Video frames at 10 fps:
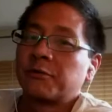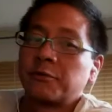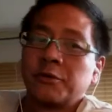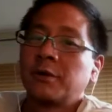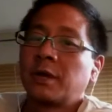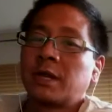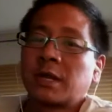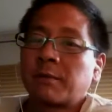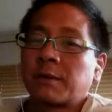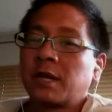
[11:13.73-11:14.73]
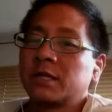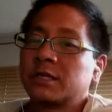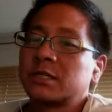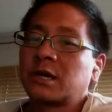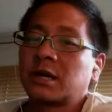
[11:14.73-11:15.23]
through and it kept getting
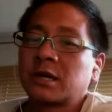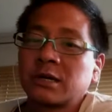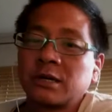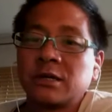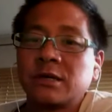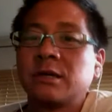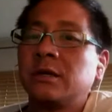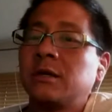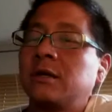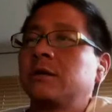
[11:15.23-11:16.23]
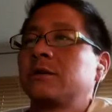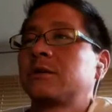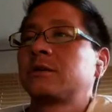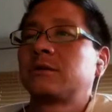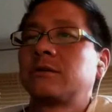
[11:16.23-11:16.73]
stuck.
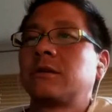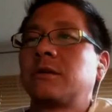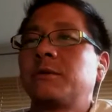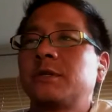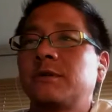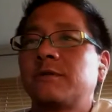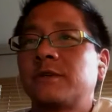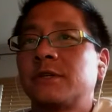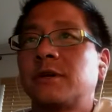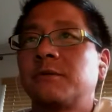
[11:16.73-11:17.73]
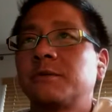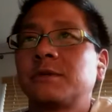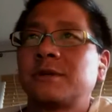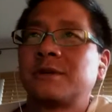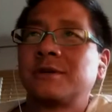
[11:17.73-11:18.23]
So let me see if this
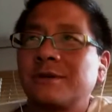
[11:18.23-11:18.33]
helps.